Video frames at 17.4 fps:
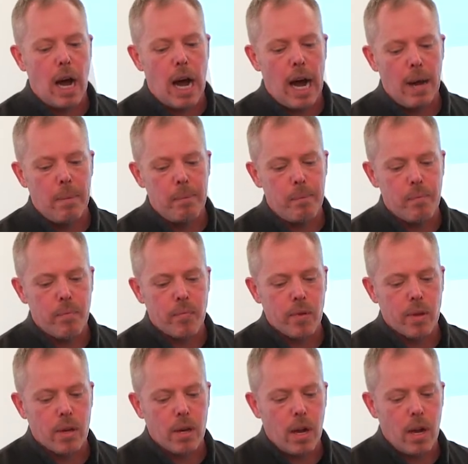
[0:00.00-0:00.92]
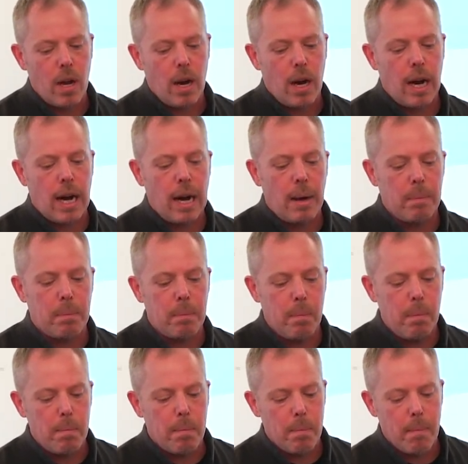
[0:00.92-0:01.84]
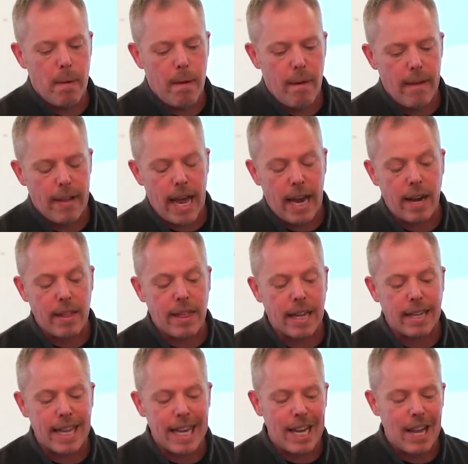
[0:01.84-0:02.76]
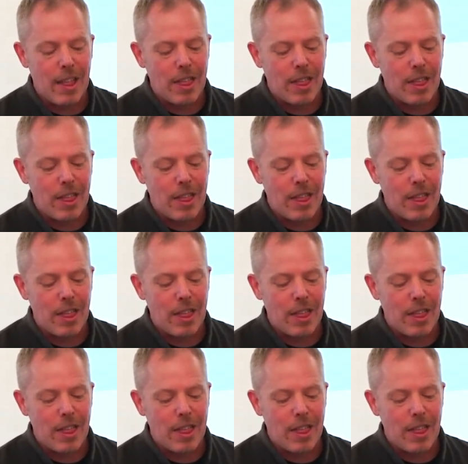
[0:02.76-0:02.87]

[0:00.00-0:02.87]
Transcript: Um, uh, and I think the,